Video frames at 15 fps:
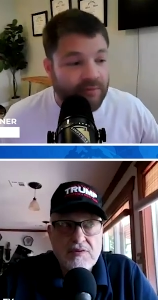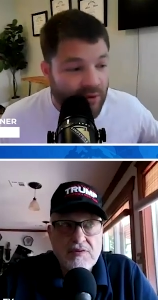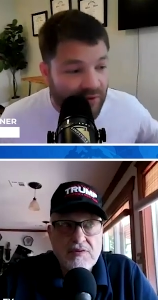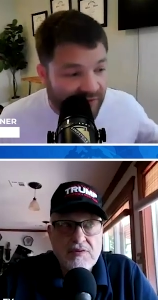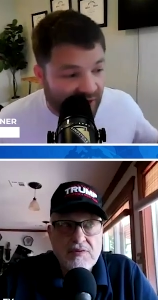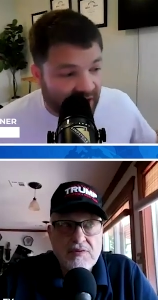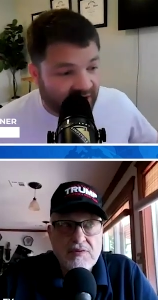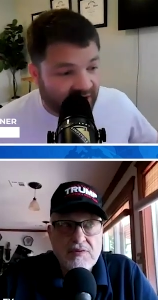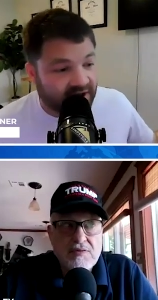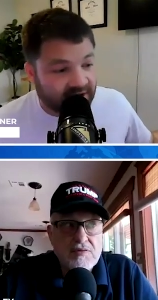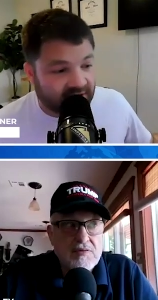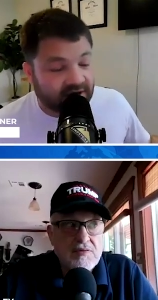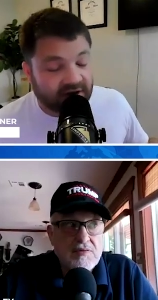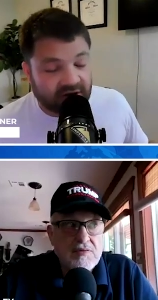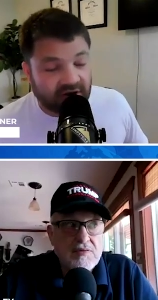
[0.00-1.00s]
Speaker 1: move on to
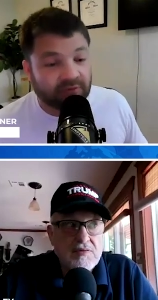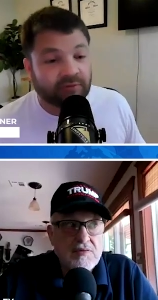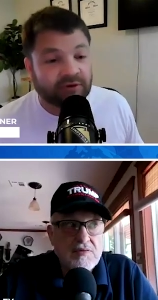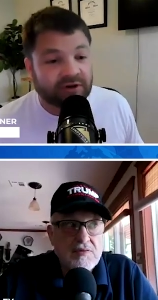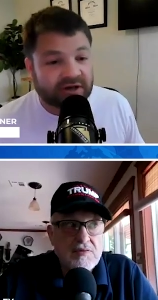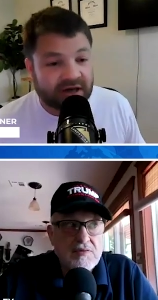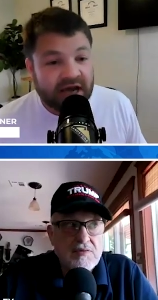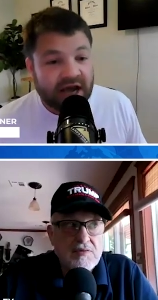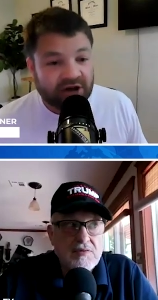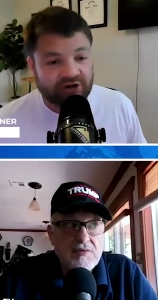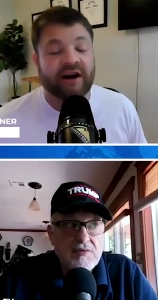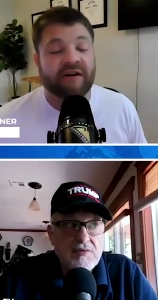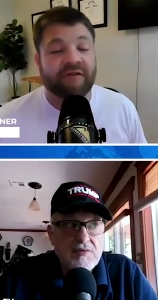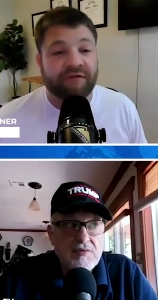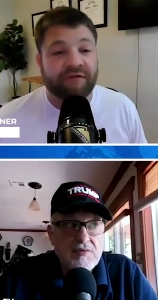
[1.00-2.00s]
to to, to
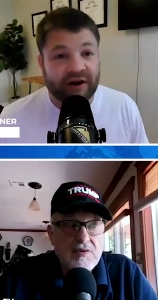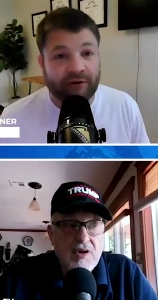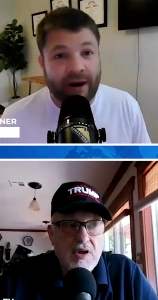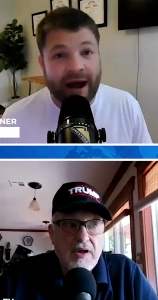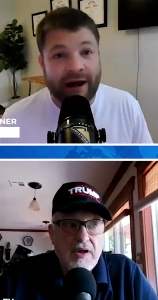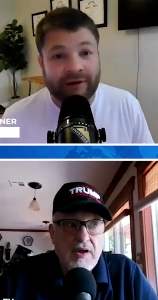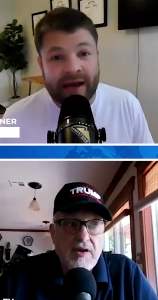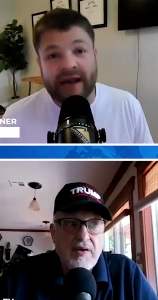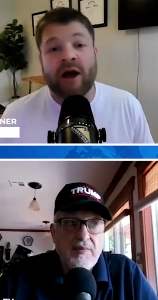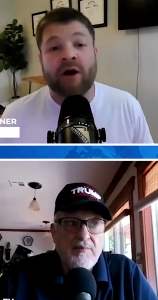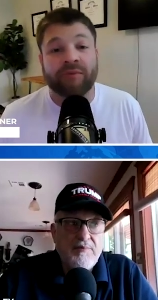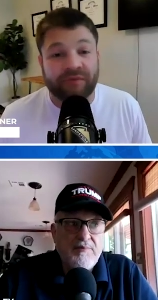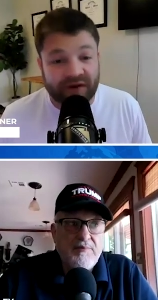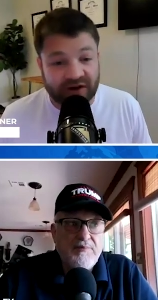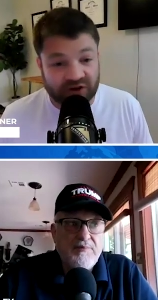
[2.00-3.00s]
trying to figure out and help
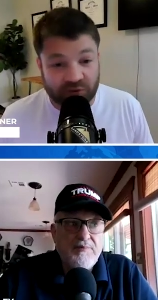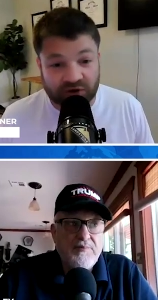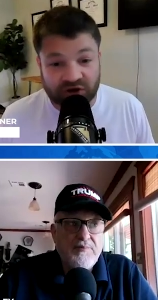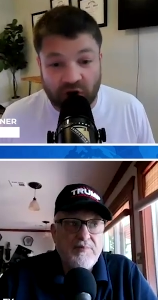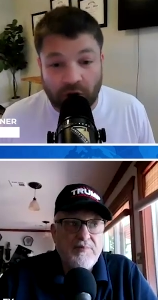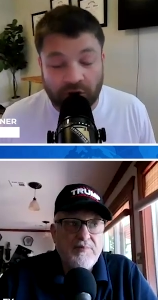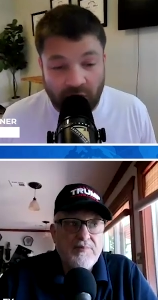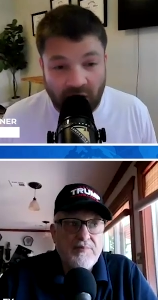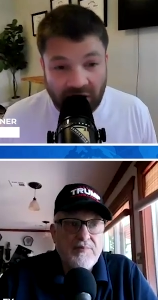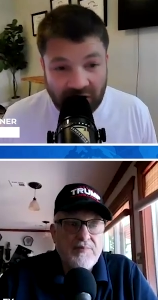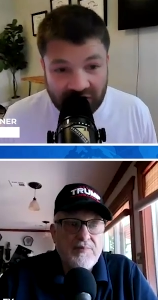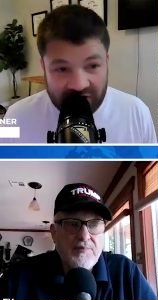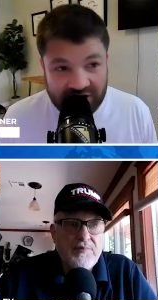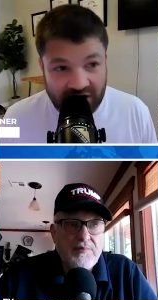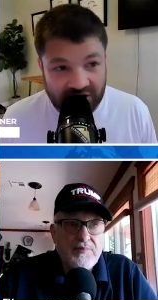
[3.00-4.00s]
fix what's going wrong in
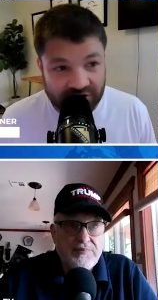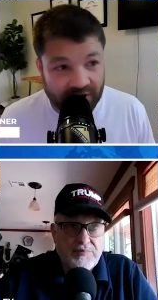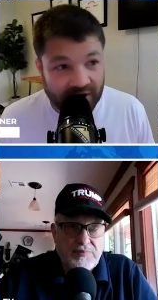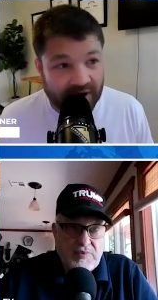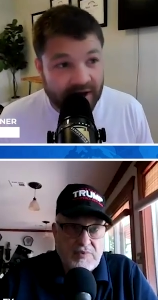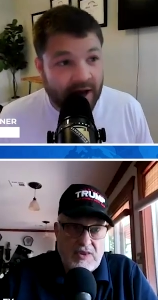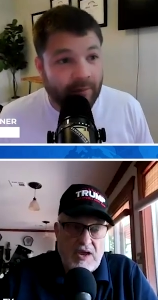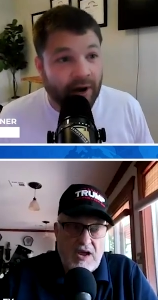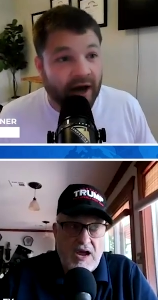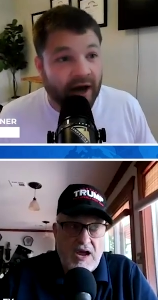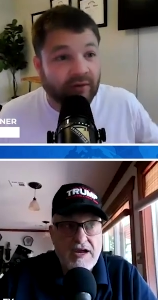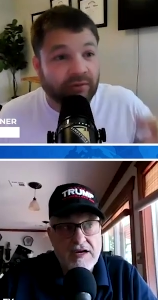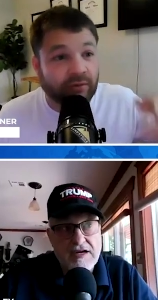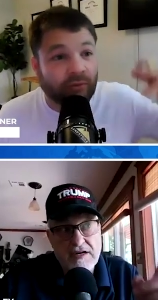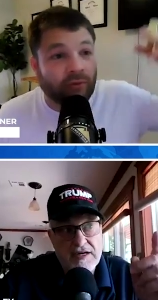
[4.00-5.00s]
this country. But I
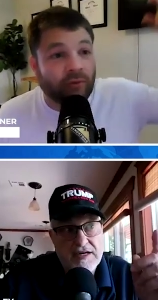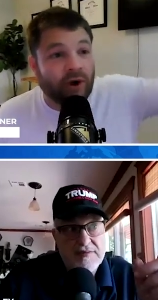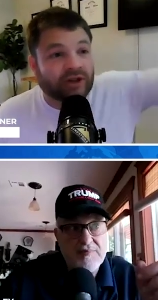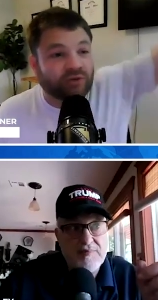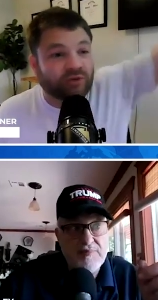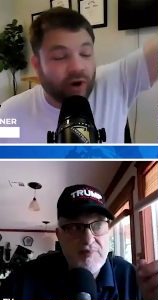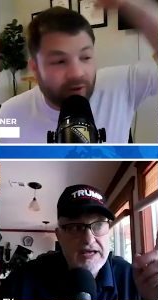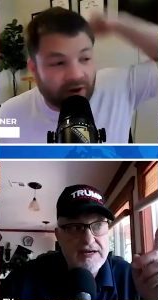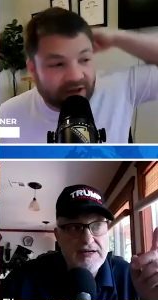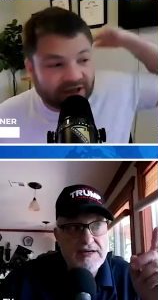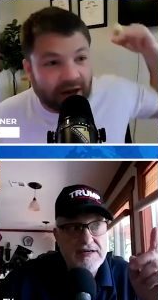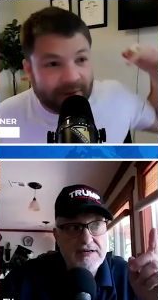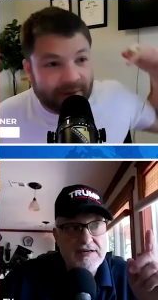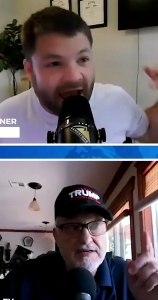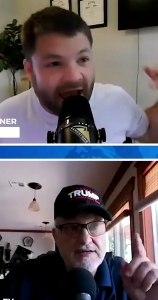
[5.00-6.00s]
agree. What's what, what's
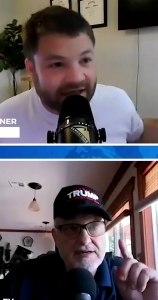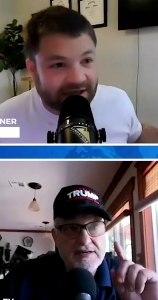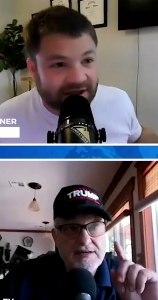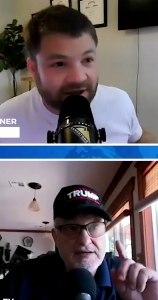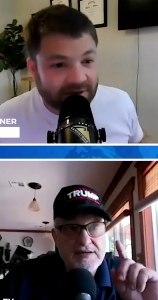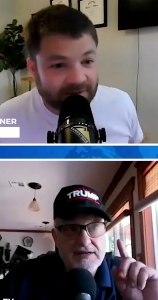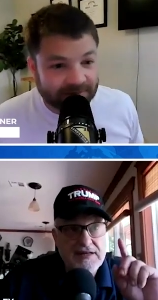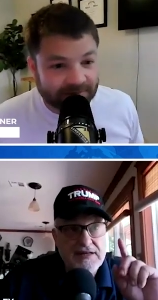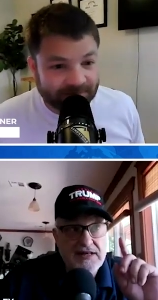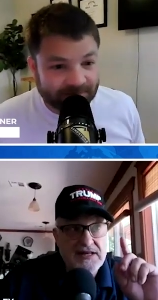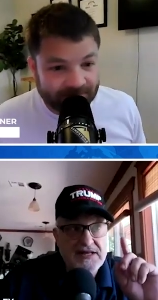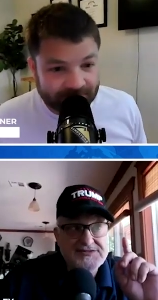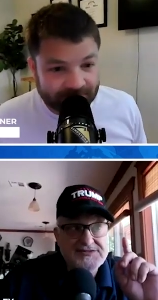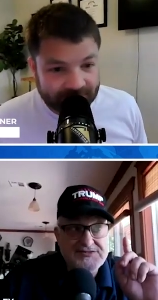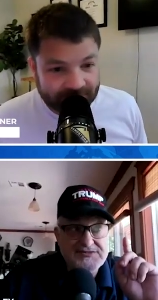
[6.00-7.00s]
Speaker 2: up next?
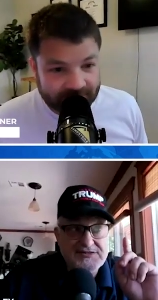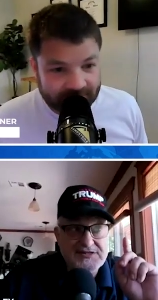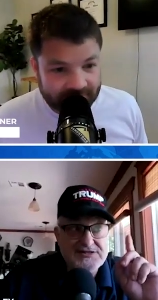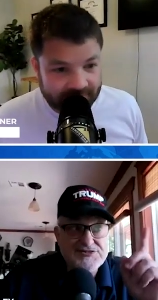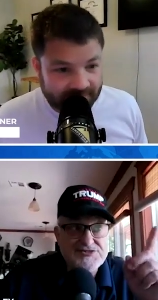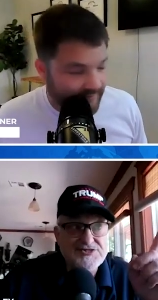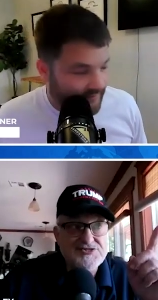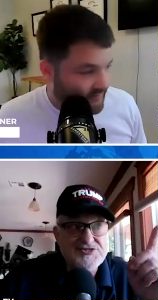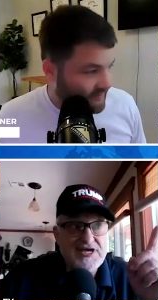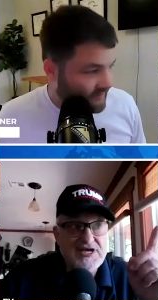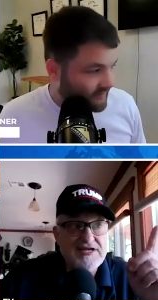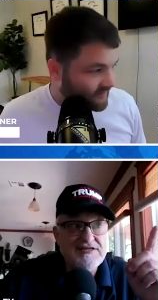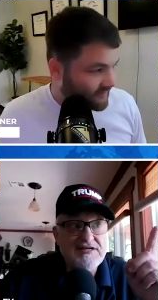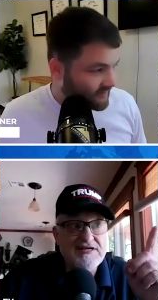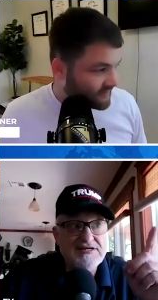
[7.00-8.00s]
Let's let's just say
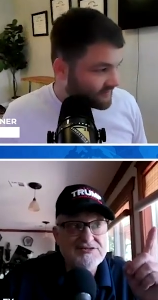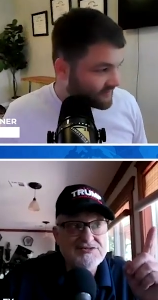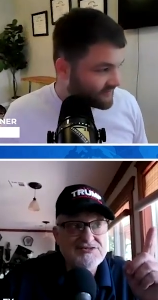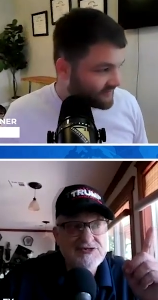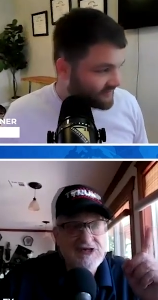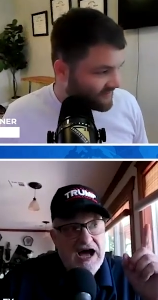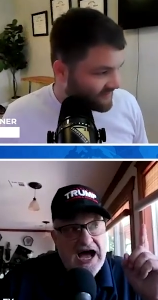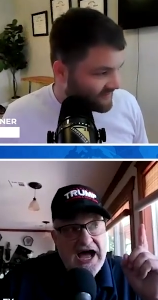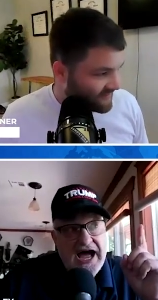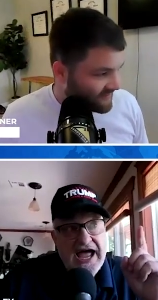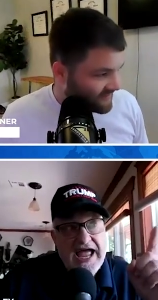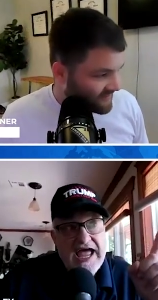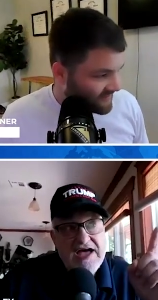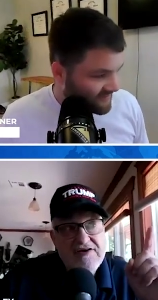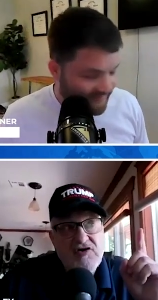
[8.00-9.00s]
this. I
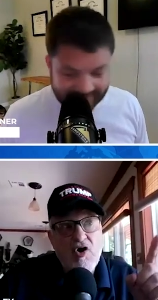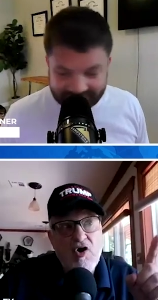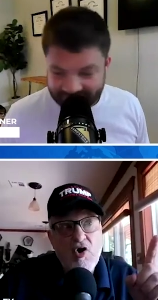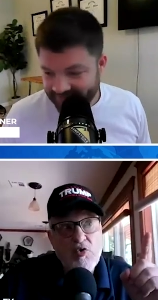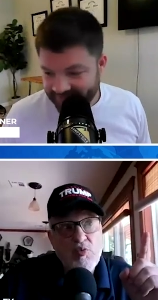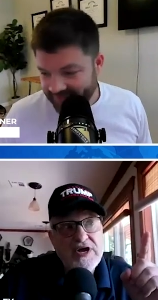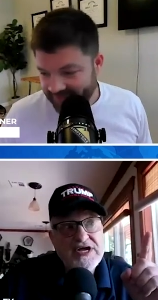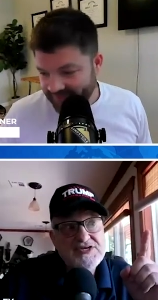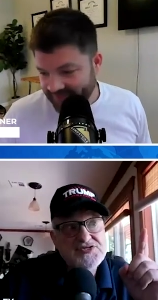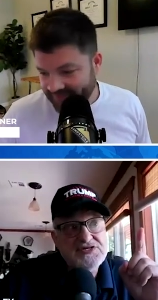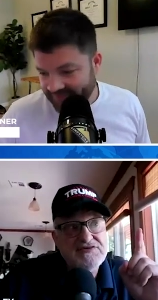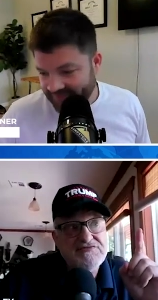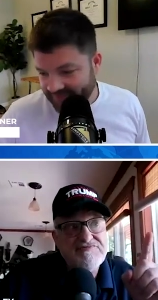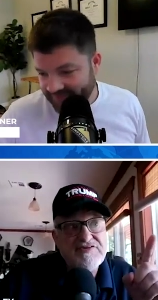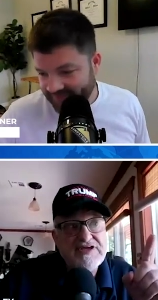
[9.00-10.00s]
have always
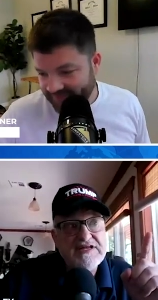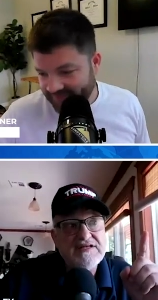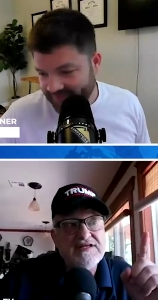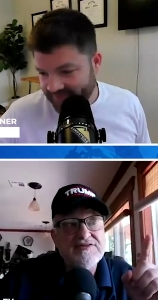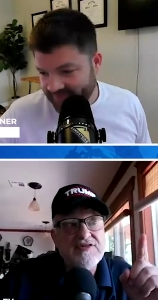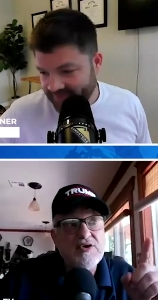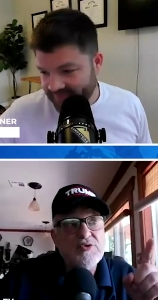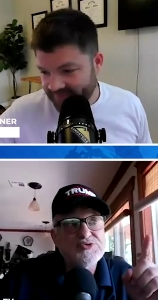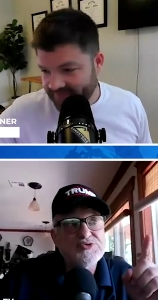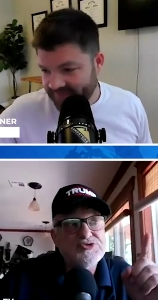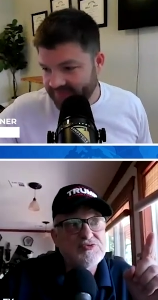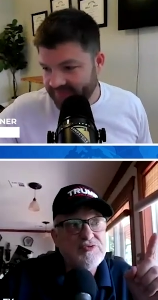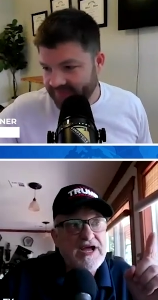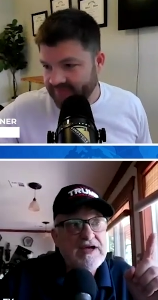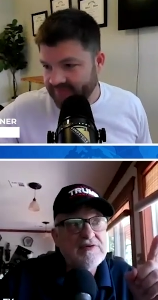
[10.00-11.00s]
defended those
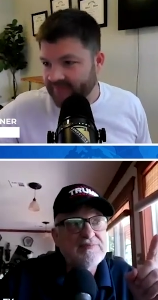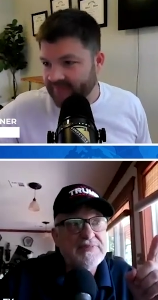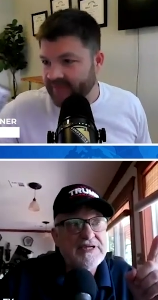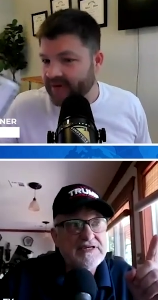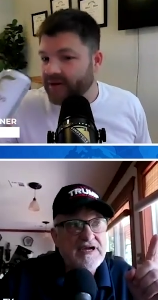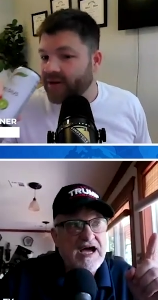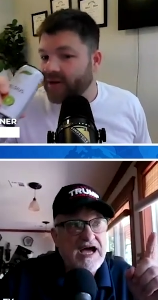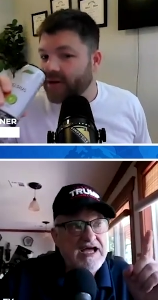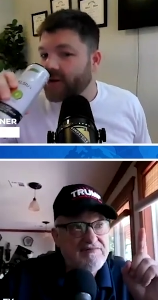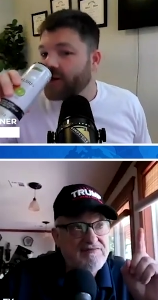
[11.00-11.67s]
around me. I